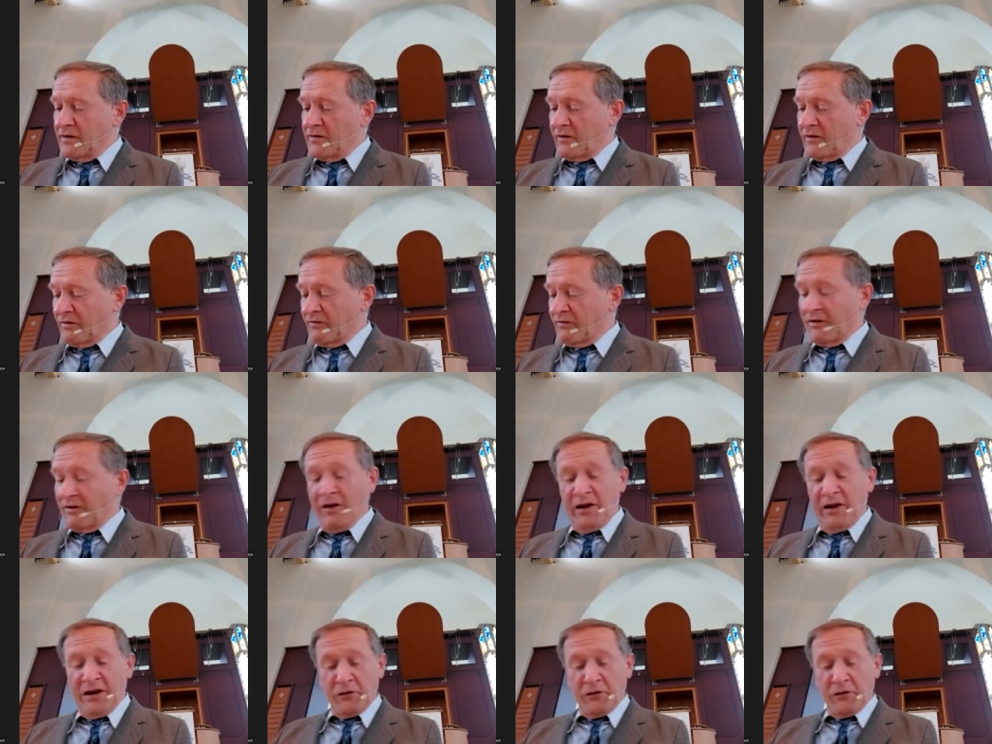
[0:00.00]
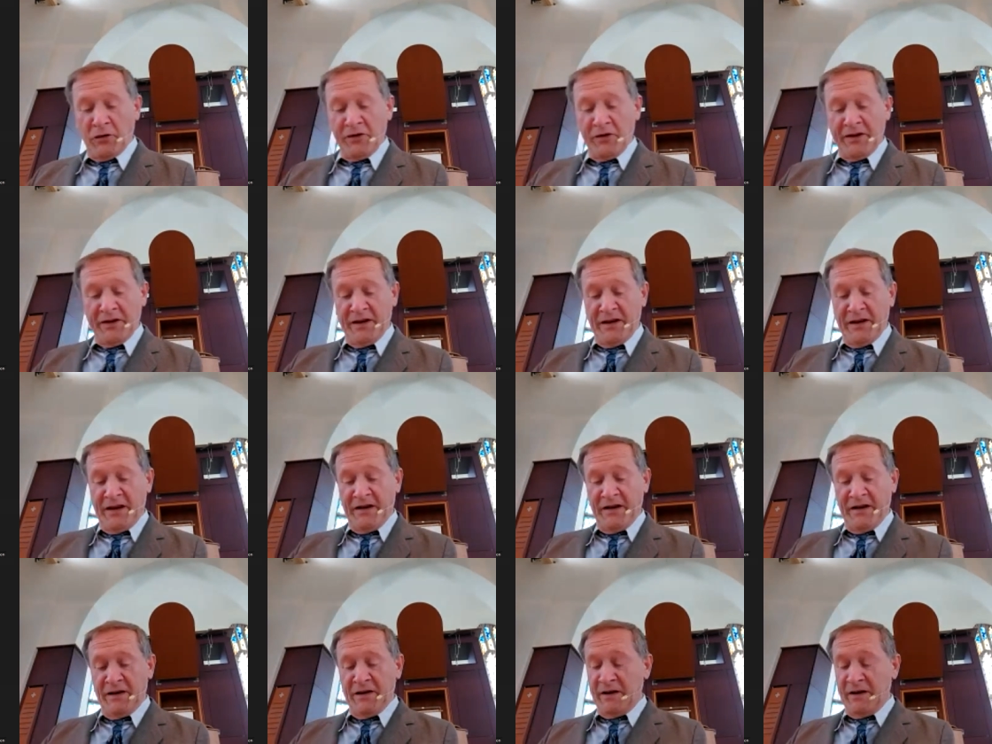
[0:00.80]
This earlier on in,
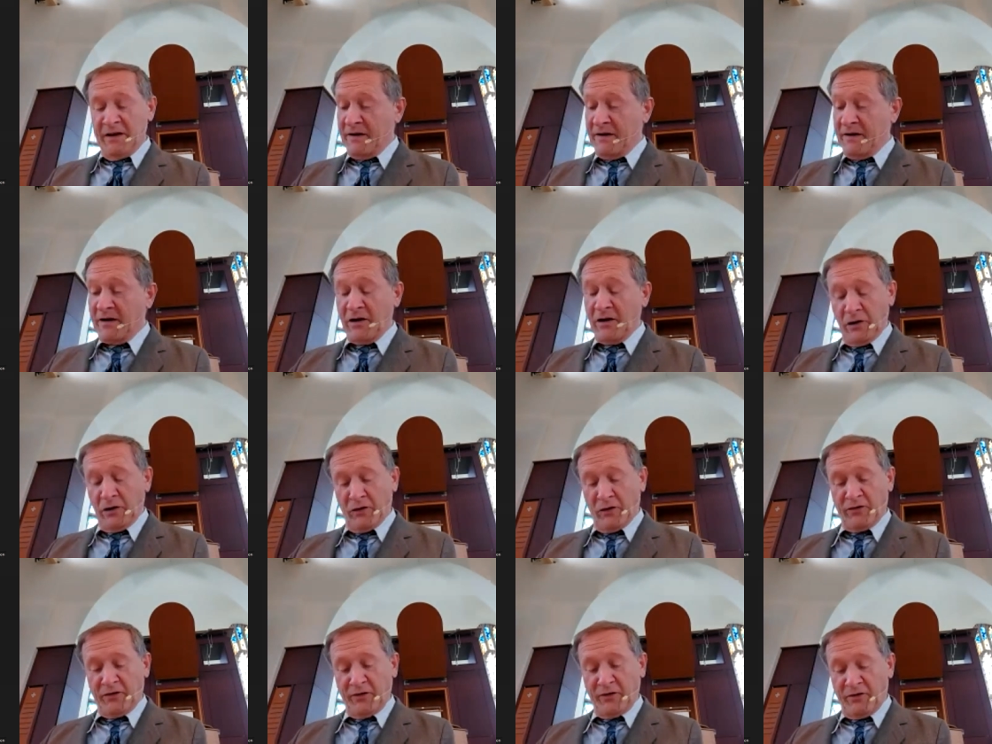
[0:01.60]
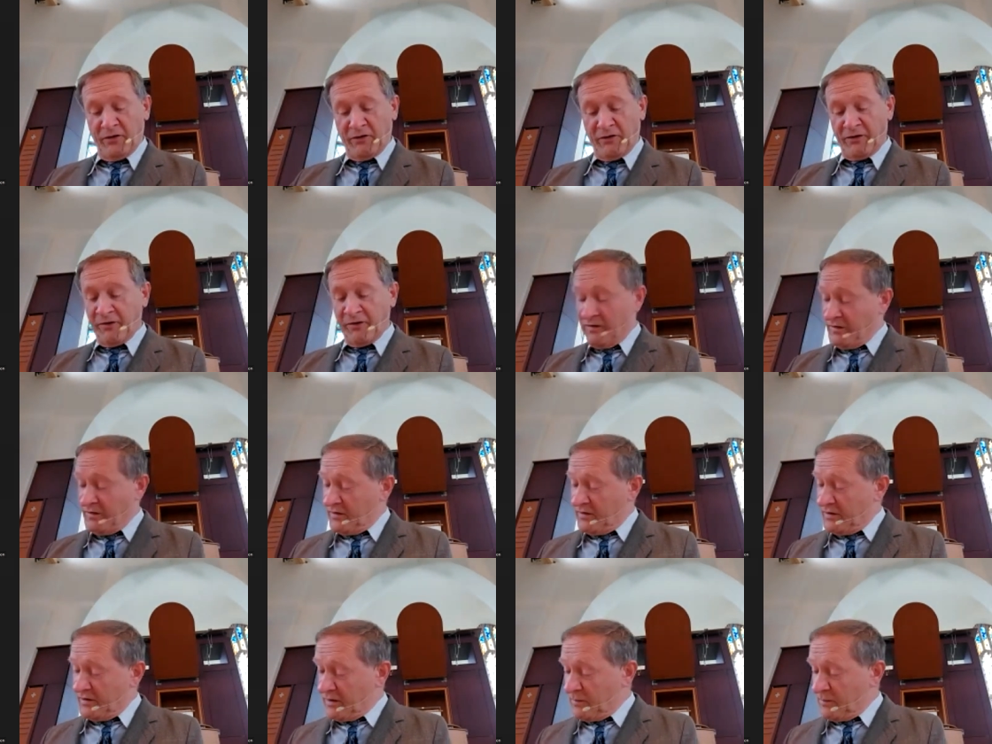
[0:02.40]
in Colossians,
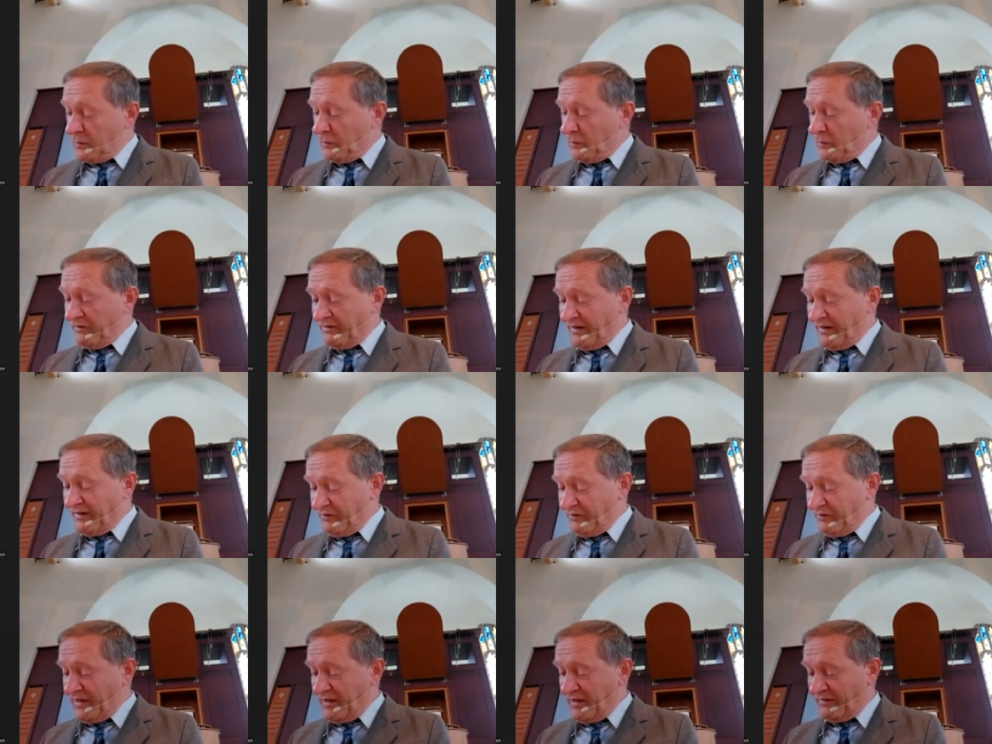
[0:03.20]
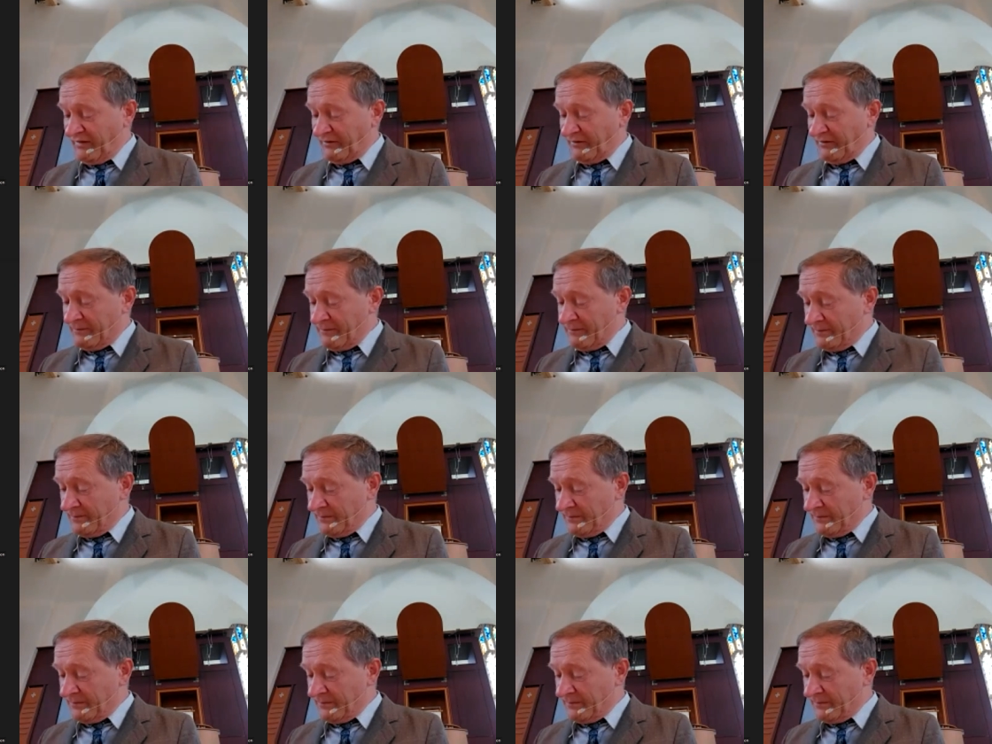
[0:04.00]
Paul says this,